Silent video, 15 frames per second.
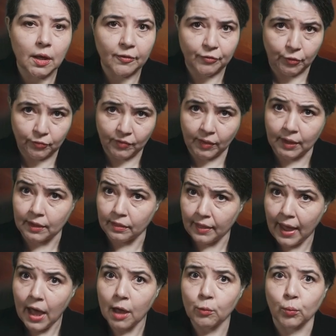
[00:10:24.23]
Fulfilling
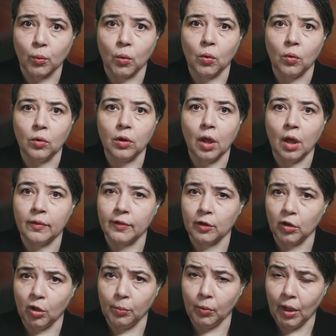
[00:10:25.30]
that role on the
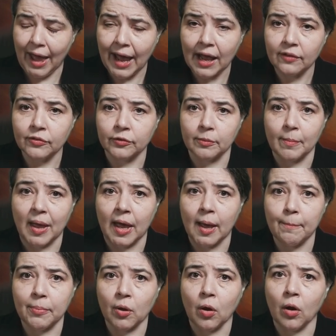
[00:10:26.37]
global hazard
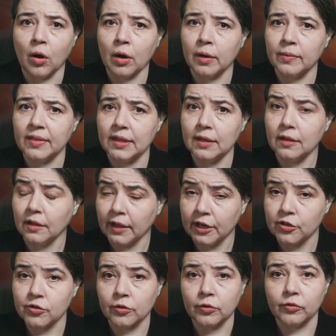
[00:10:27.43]
map are the
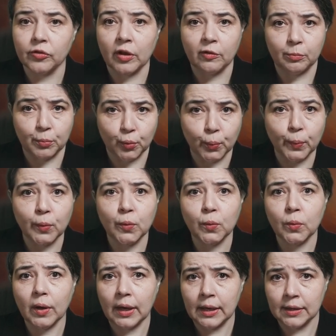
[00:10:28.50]
glaciers of
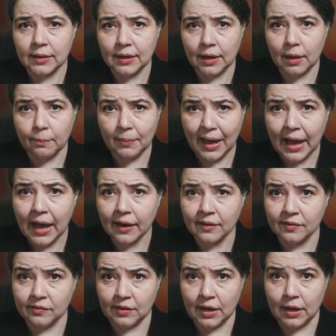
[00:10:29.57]
Peru, India,
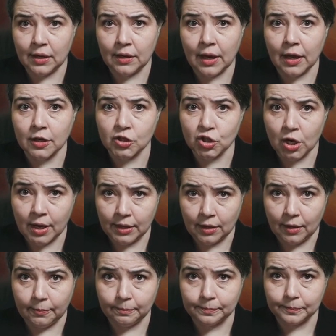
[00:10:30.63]
Pakistan, and China.